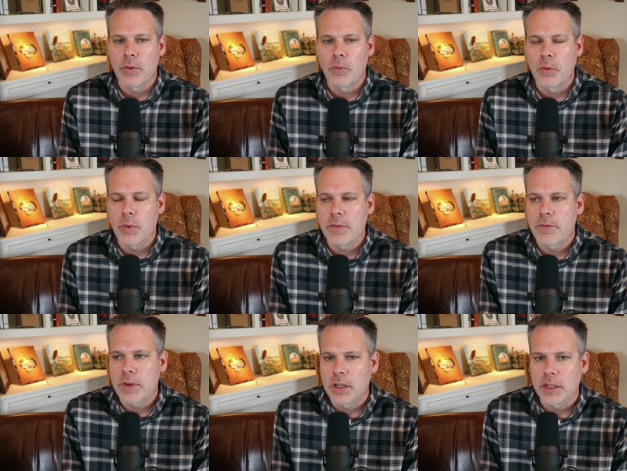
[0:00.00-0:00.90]
what we
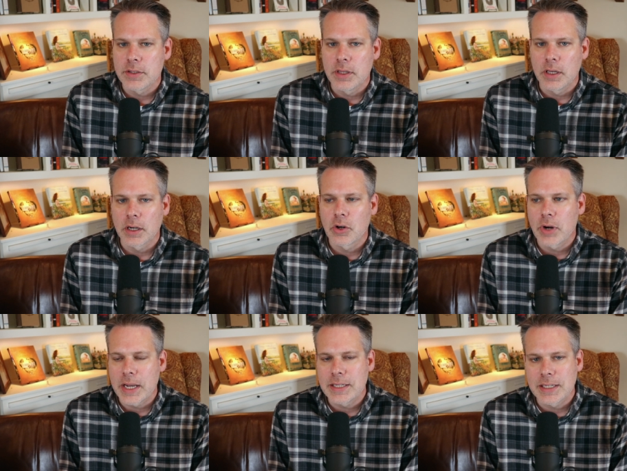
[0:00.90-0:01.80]
feel is the
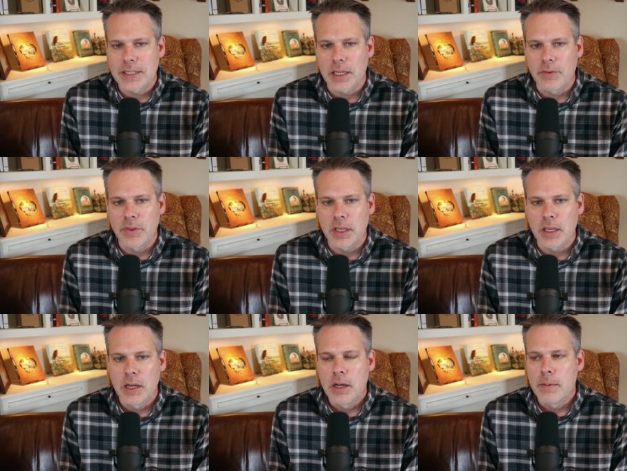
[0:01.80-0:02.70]
crisis of
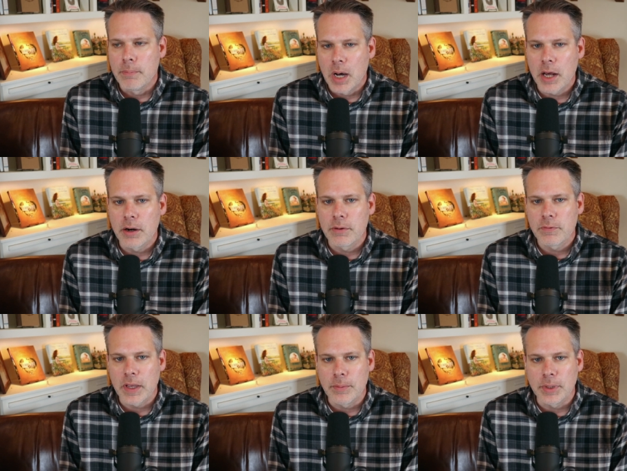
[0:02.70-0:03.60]
the modern
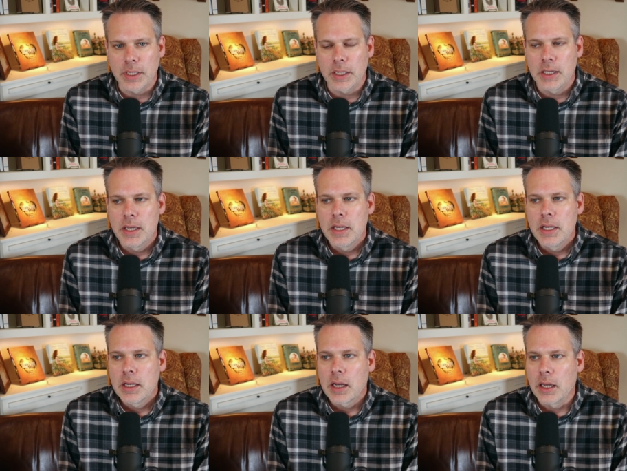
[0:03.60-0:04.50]
family.
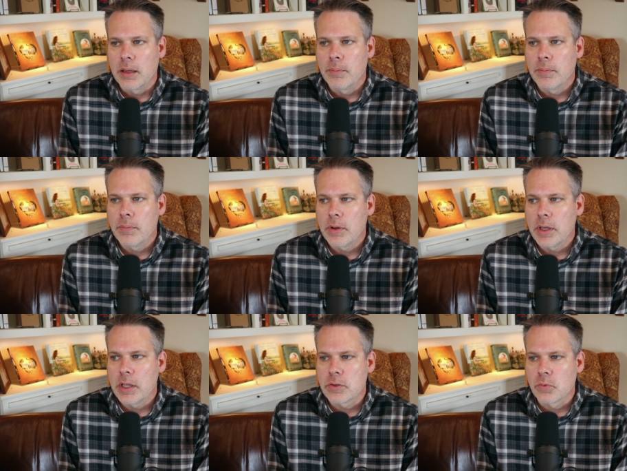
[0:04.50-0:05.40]

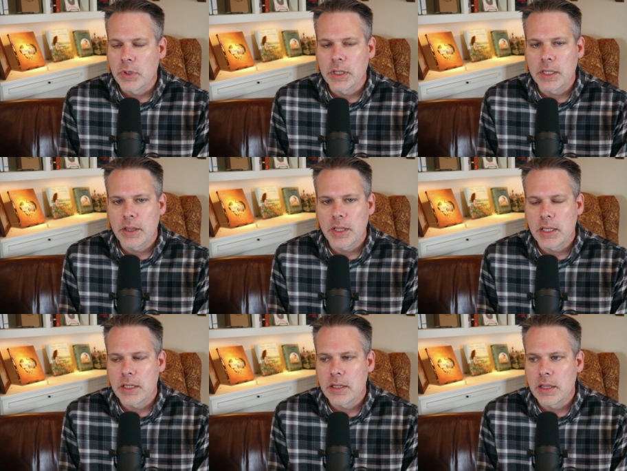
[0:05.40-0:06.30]
It's really
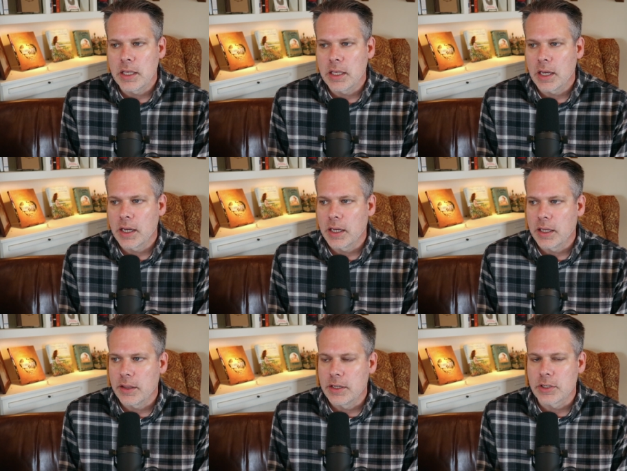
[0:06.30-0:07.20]
the
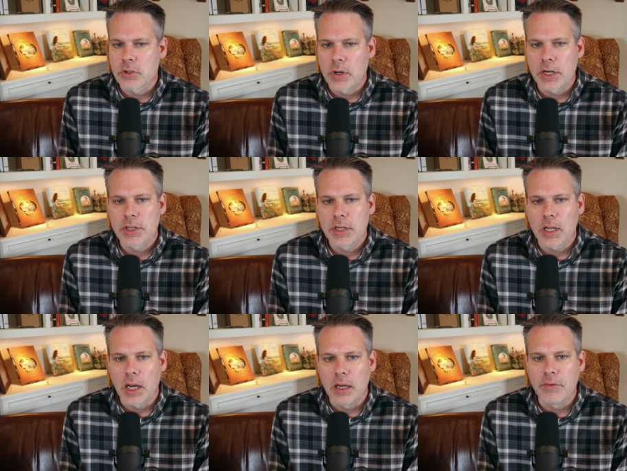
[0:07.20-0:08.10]

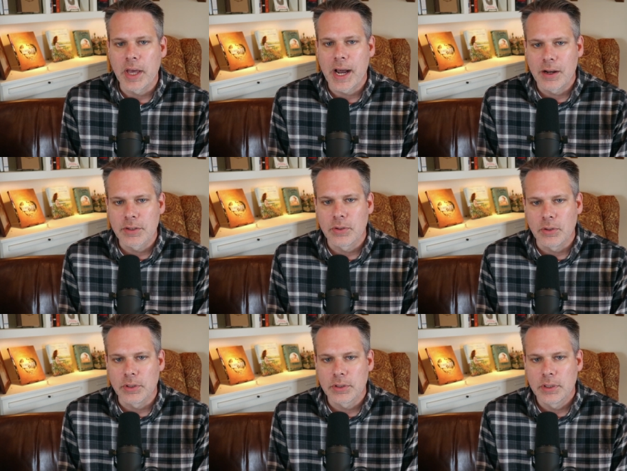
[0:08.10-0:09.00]
destruction of the
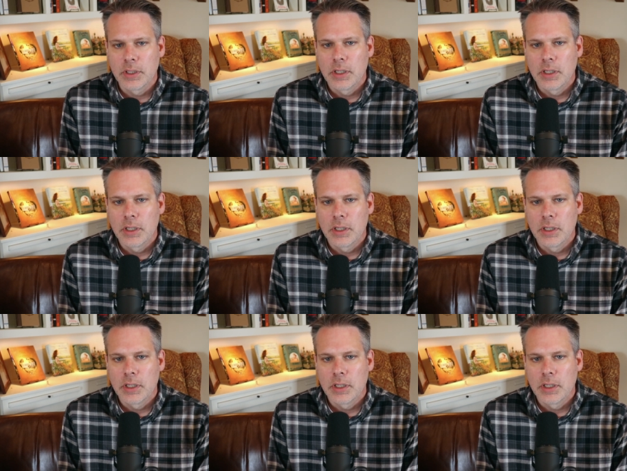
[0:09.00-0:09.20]
household